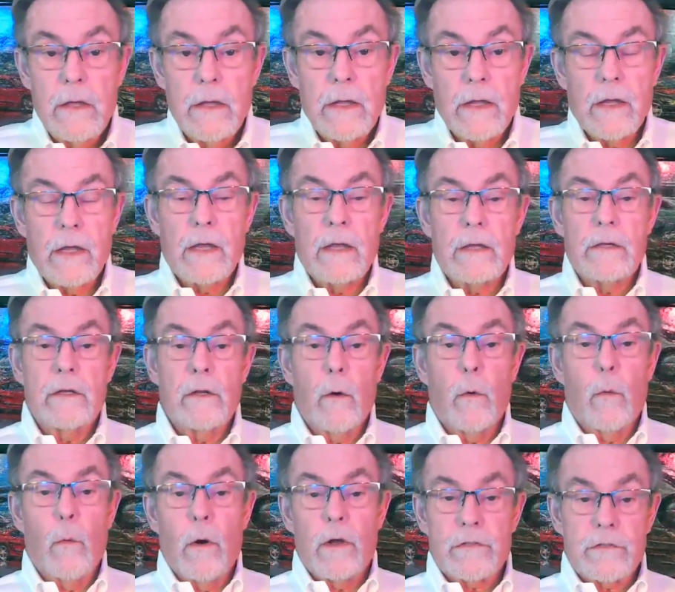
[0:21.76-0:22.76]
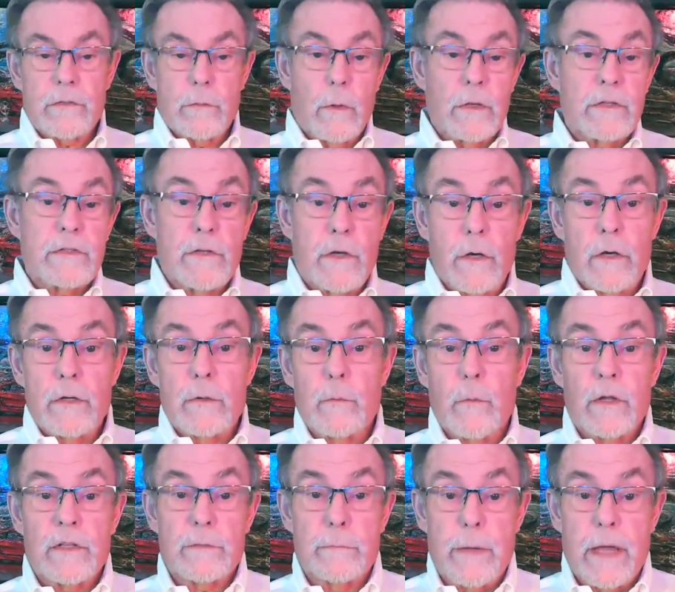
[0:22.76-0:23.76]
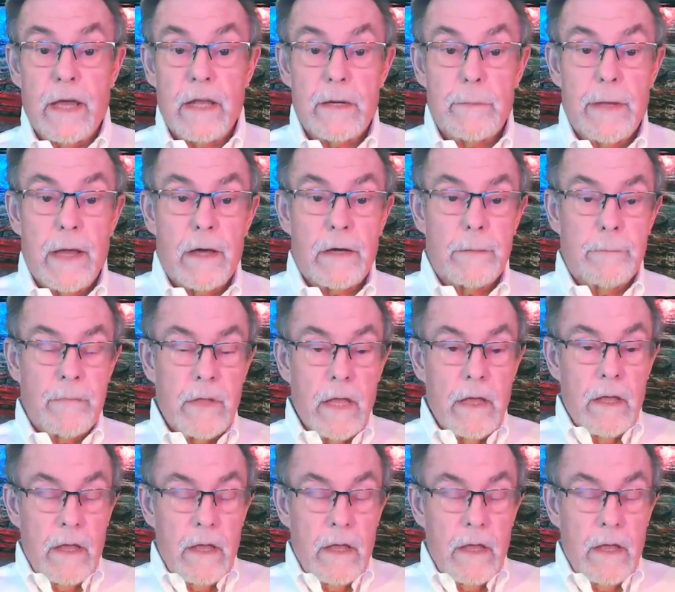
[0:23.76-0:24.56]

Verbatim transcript: and you know what's what's good and what's bad about them.